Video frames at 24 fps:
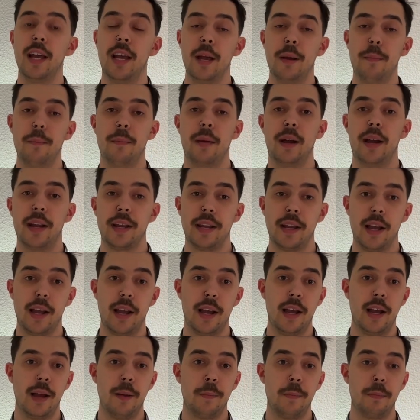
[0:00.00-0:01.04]

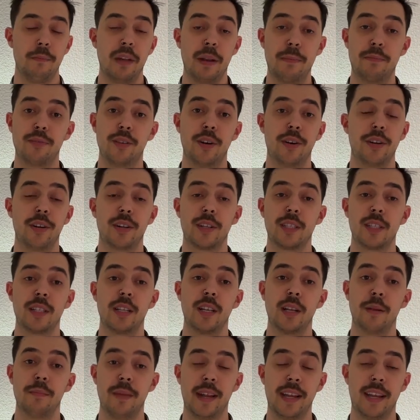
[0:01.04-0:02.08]
my my product
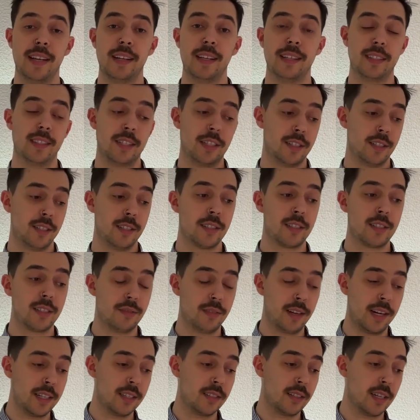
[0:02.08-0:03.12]
making decisions,
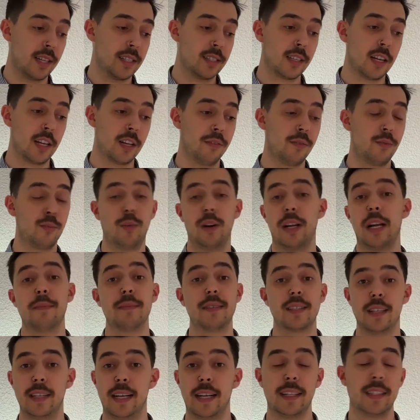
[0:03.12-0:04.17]
right? So that's kind of why I'm
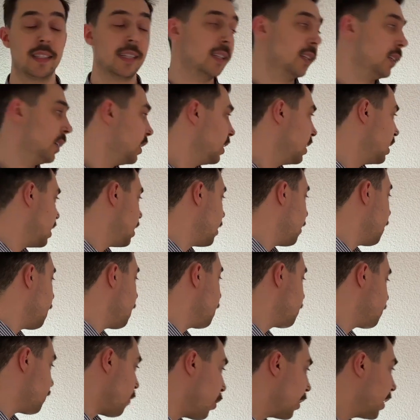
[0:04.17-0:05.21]
selecting
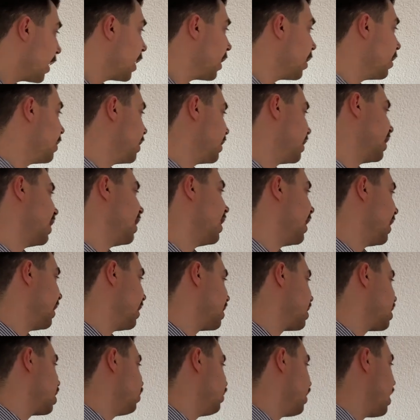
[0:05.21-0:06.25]
funkier
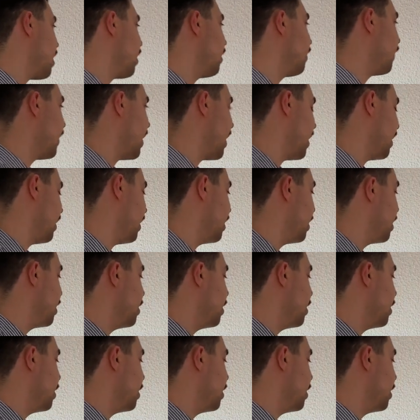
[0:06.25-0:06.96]
designs rather than